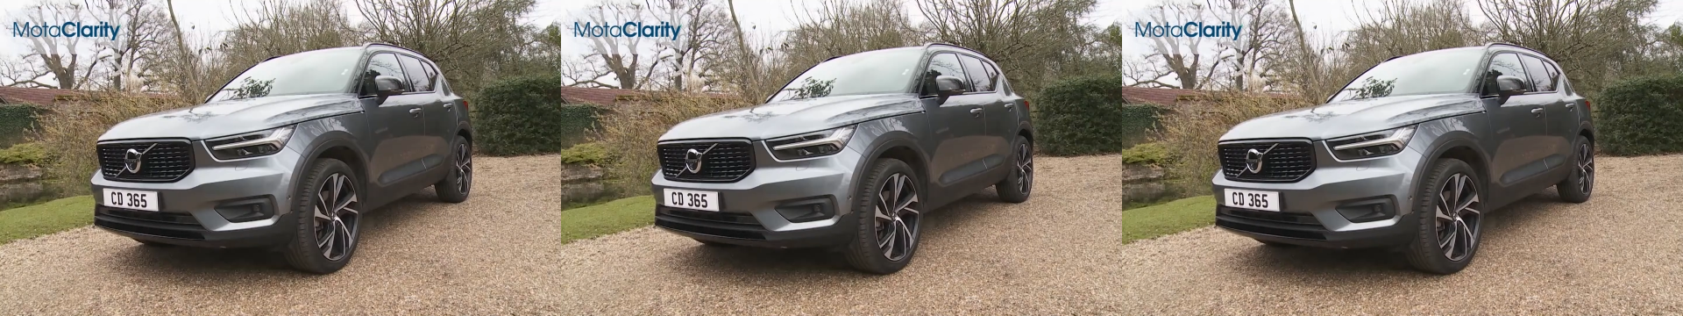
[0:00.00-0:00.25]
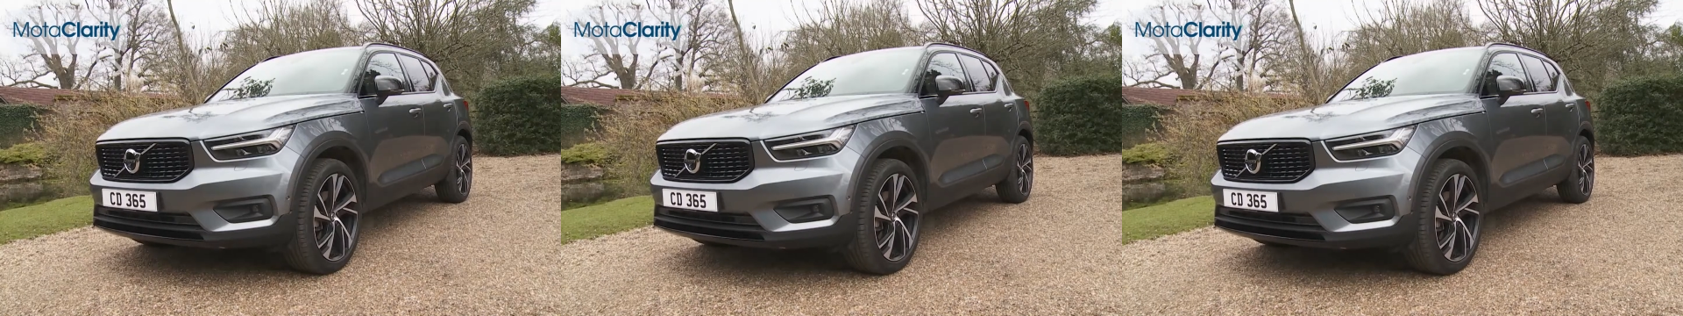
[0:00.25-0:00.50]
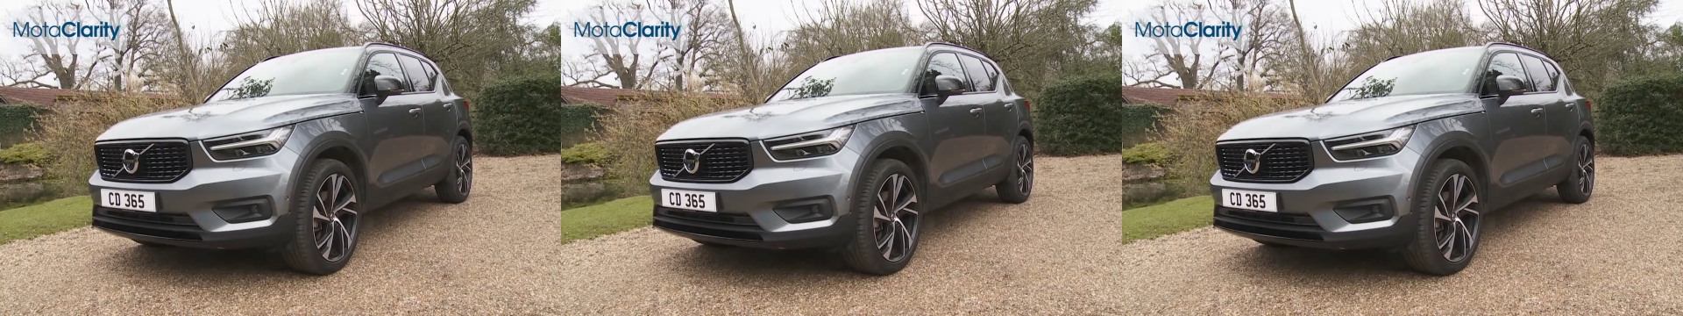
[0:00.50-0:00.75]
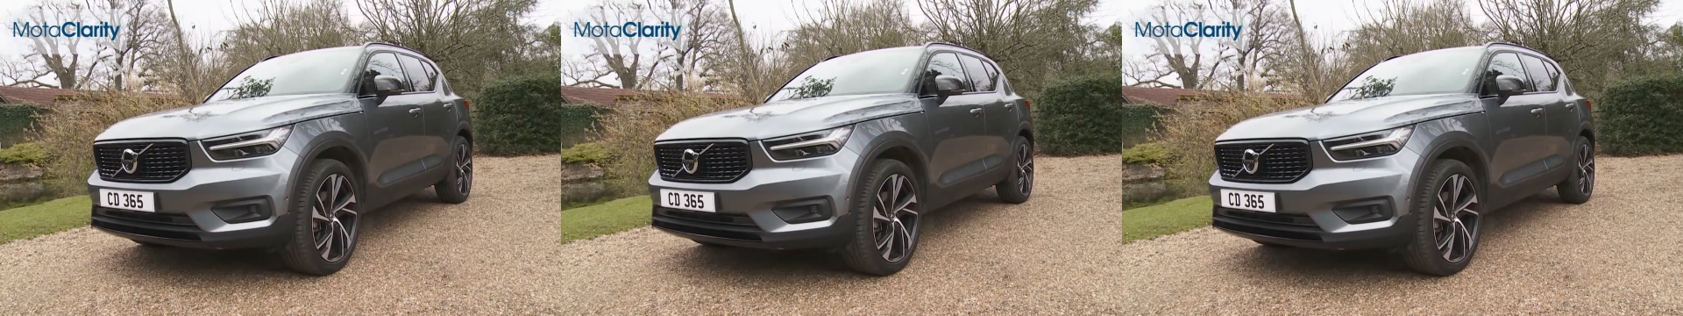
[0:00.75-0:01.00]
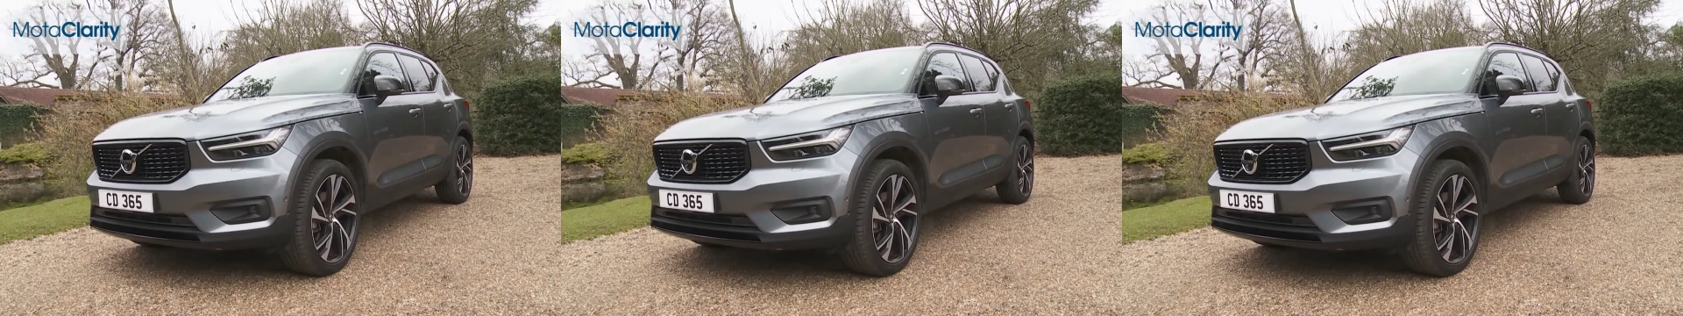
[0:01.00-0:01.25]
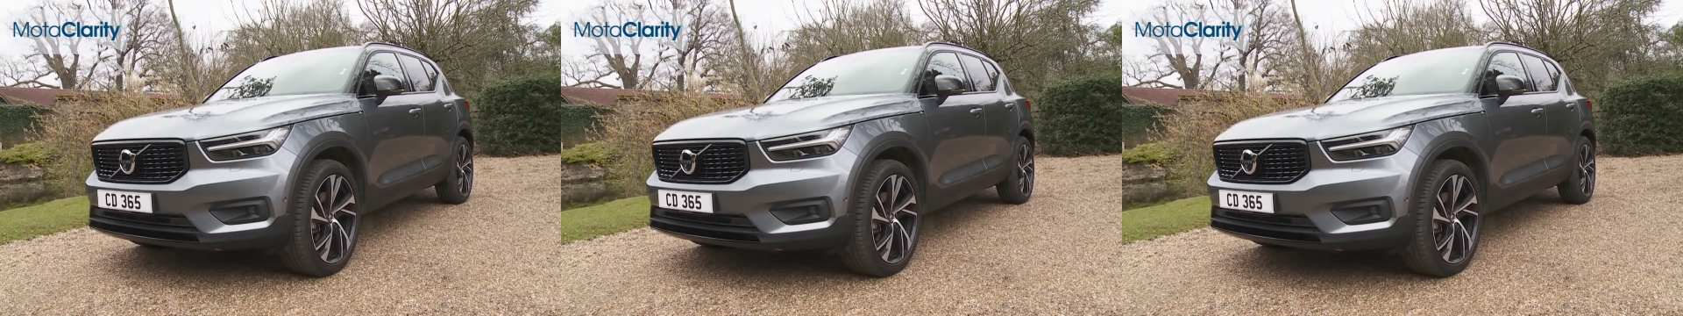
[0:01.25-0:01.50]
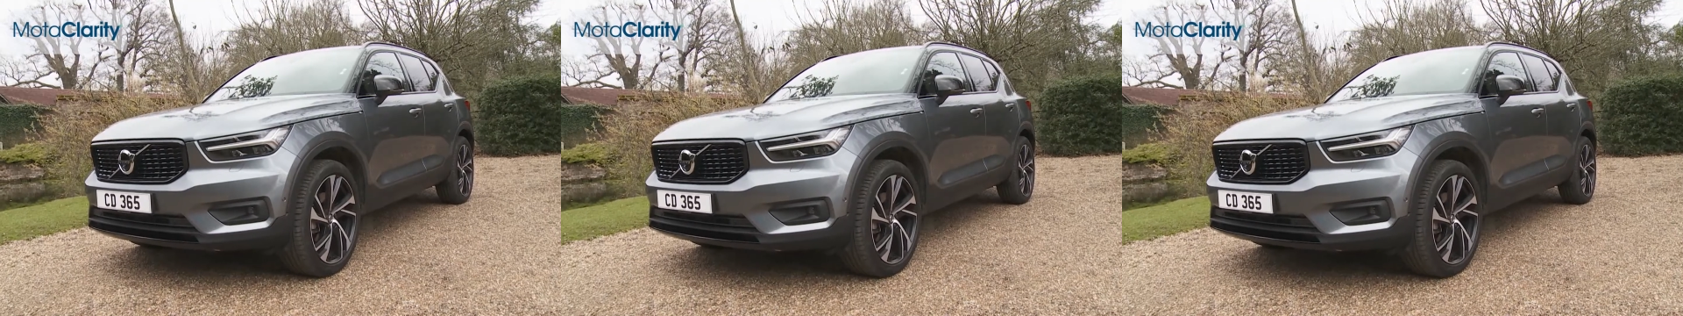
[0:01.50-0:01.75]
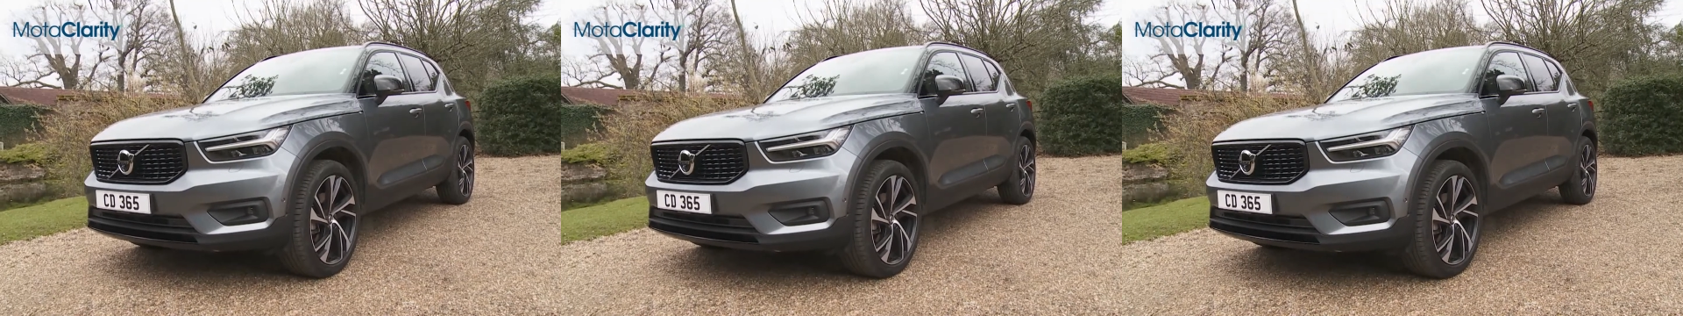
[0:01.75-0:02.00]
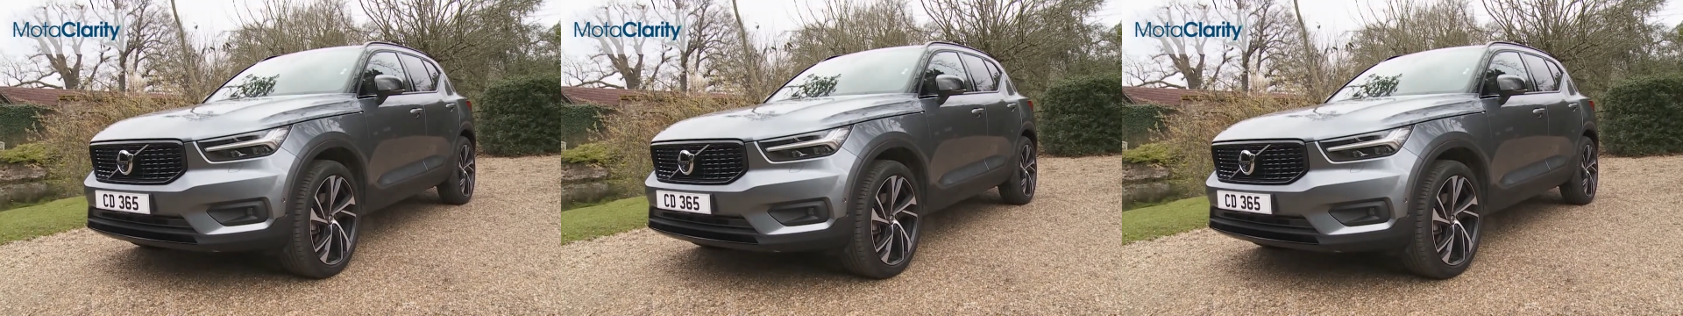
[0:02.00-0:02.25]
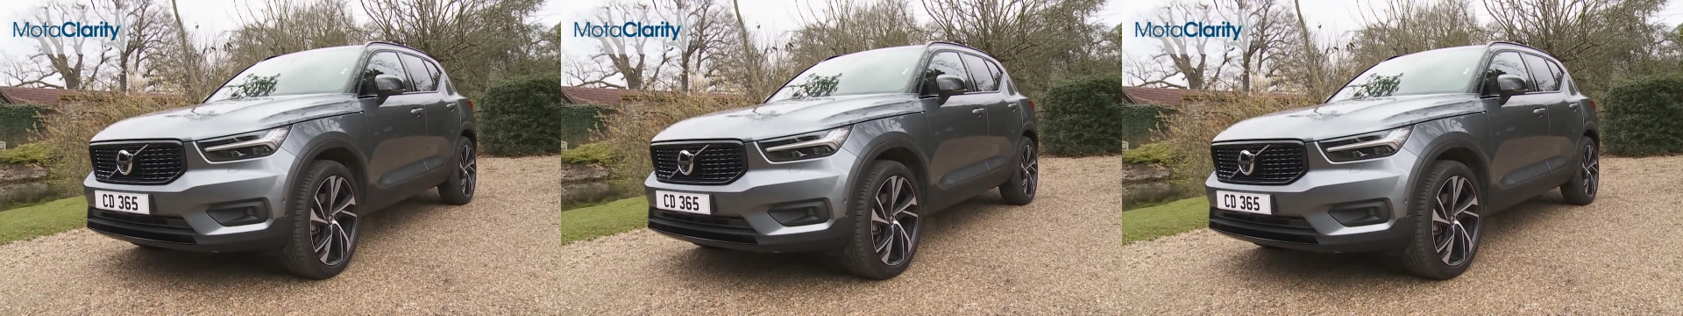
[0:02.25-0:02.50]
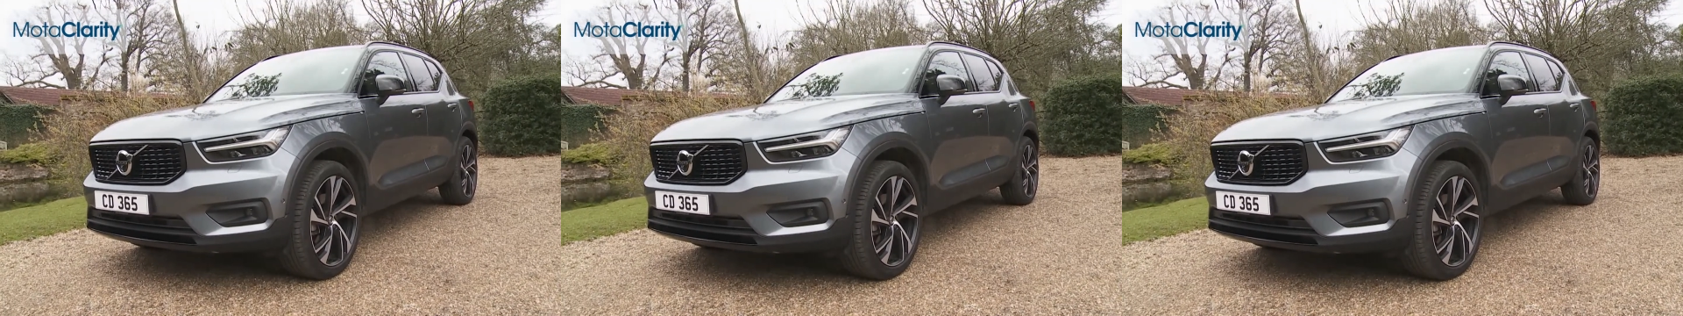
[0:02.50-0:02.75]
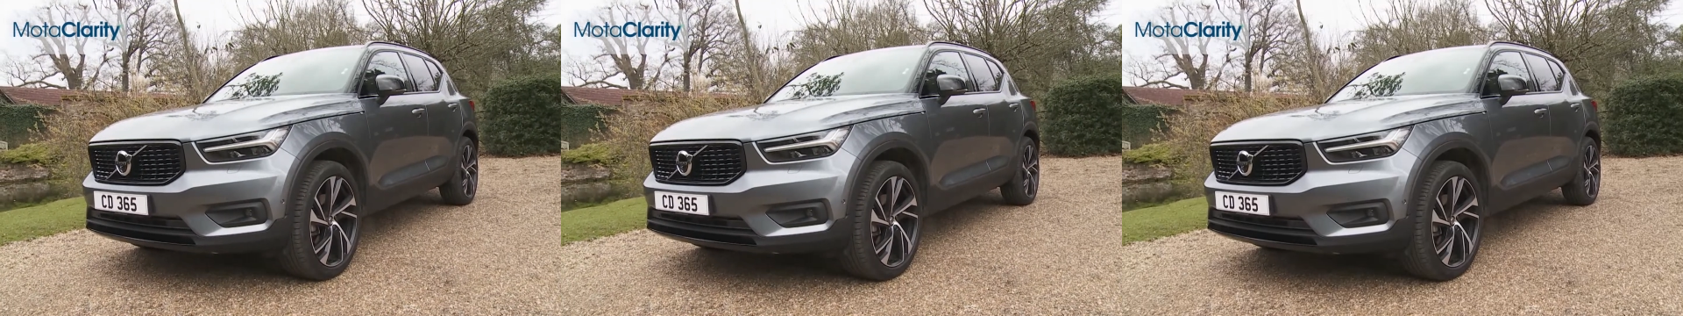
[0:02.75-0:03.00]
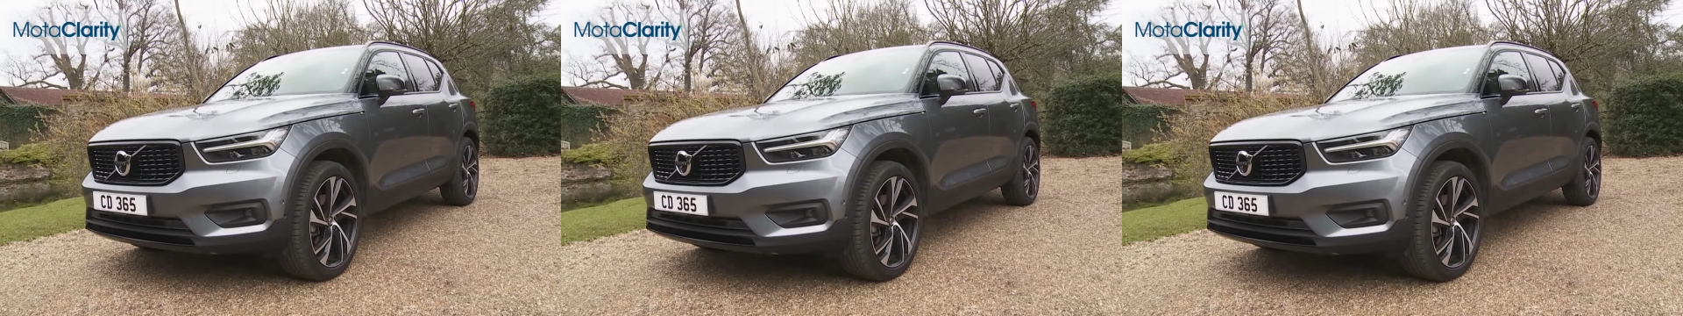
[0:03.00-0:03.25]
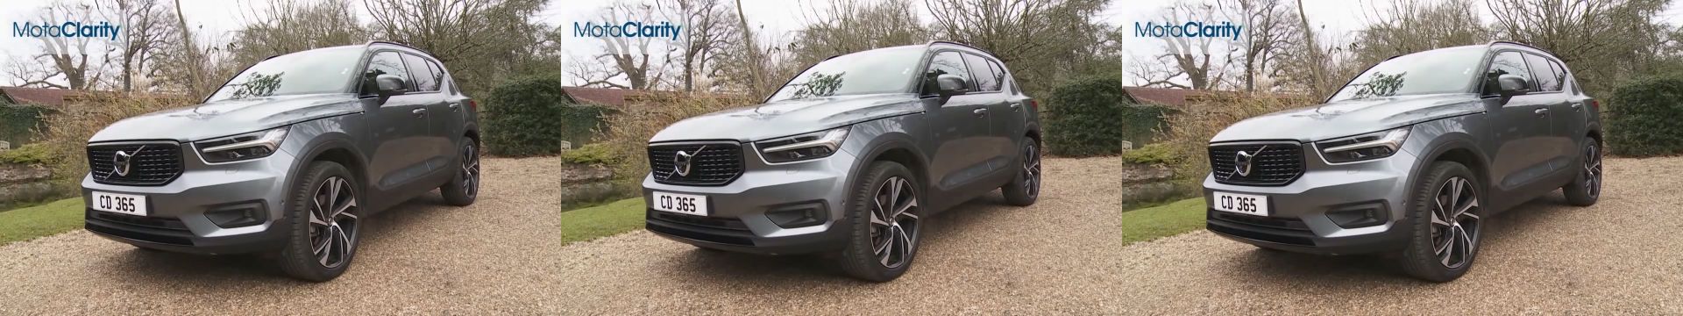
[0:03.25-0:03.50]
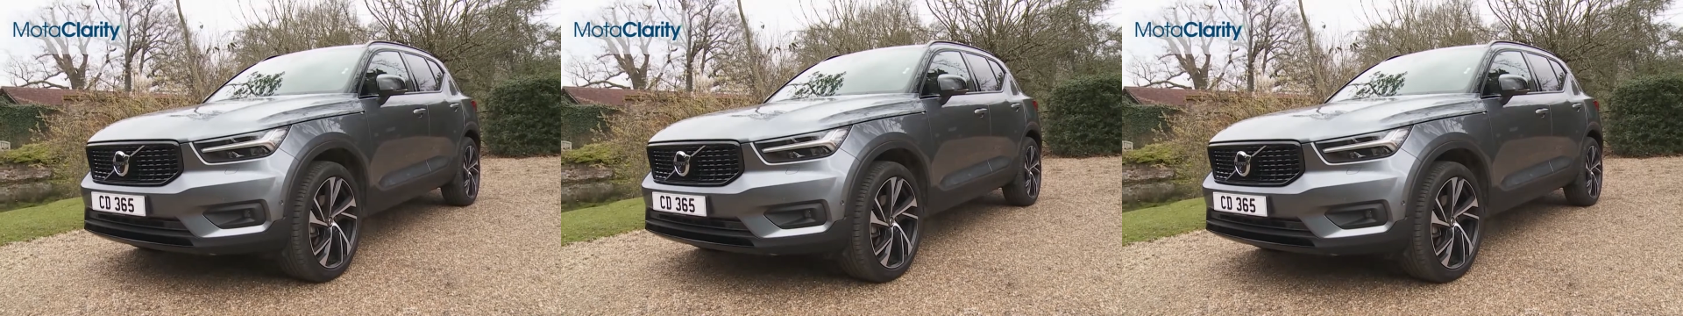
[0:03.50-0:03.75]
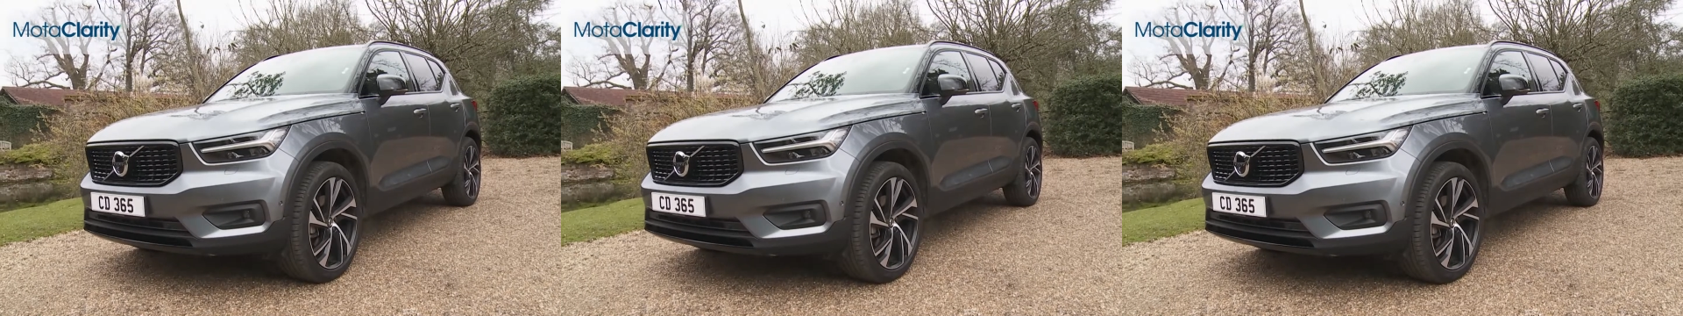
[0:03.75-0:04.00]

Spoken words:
Nobody's mouth can be seen.